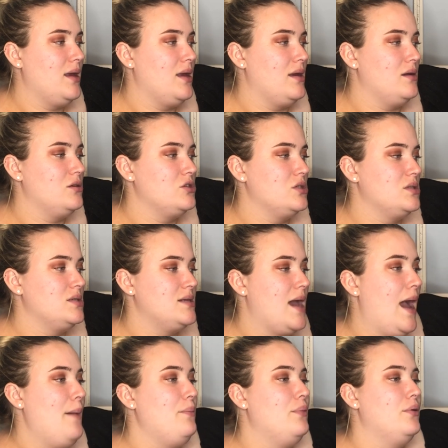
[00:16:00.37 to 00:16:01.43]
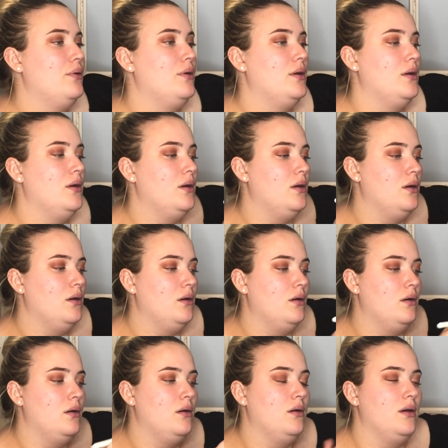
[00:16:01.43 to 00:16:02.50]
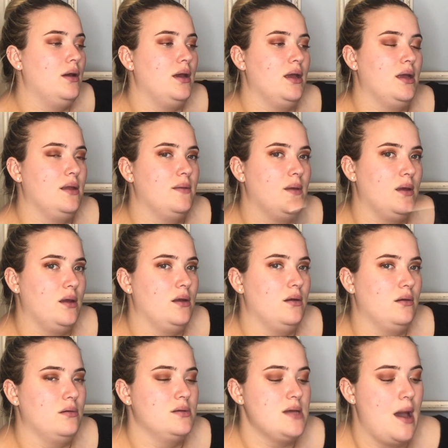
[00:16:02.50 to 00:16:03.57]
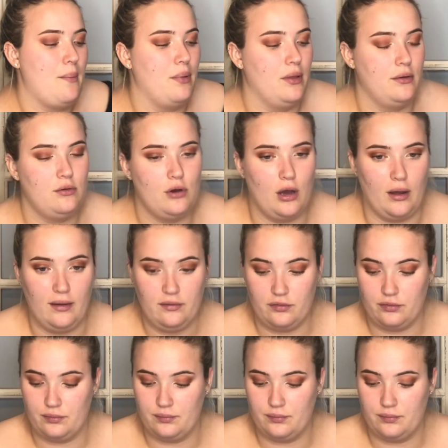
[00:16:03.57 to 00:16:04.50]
and just tap. And then tap a little off.